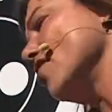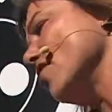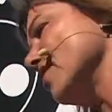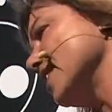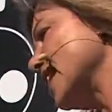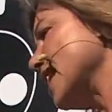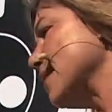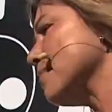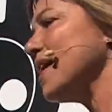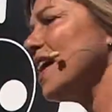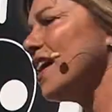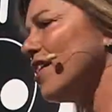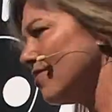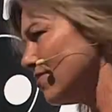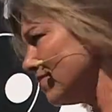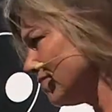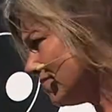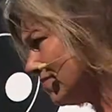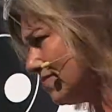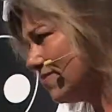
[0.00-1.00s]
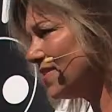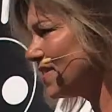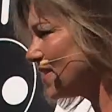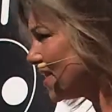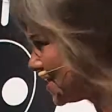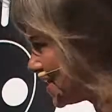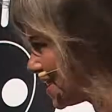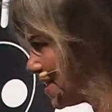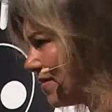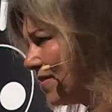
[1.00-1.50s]
all came out,
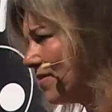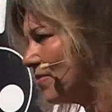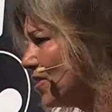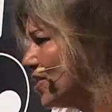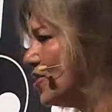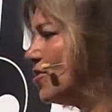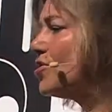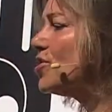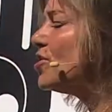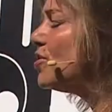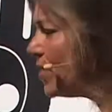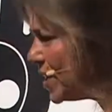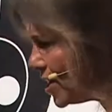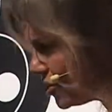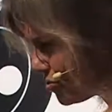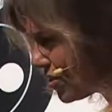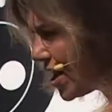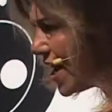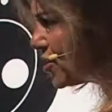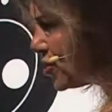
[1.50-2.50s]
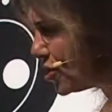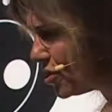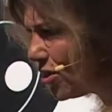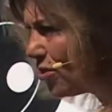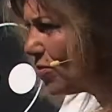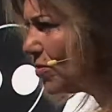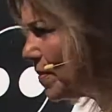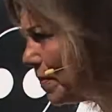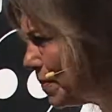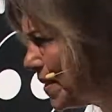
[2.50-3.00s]
because when you're doing drugs, you
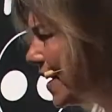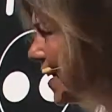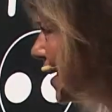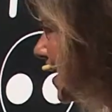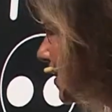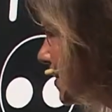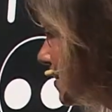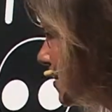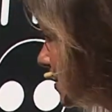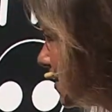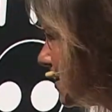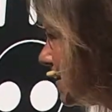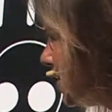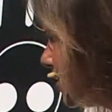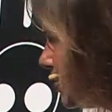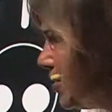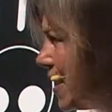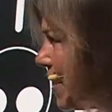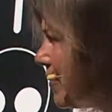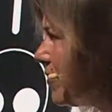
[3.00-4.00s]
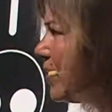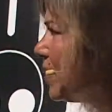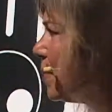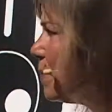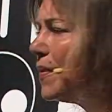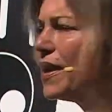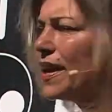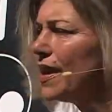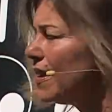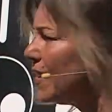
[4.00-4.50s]
don't admit it. You never
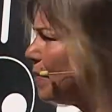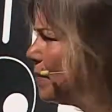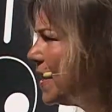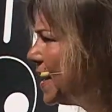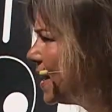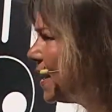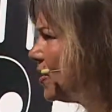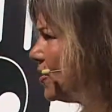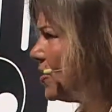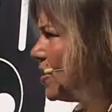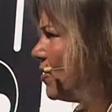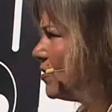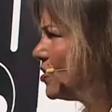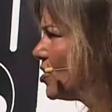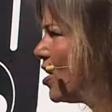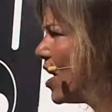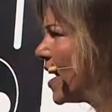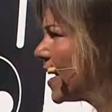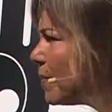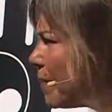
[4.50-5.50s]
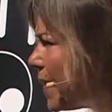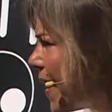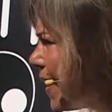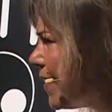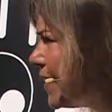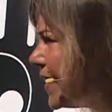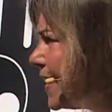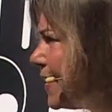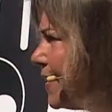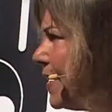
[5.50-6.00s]
admit it. You don't talk
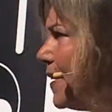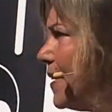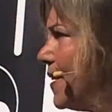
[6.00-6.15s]
about it.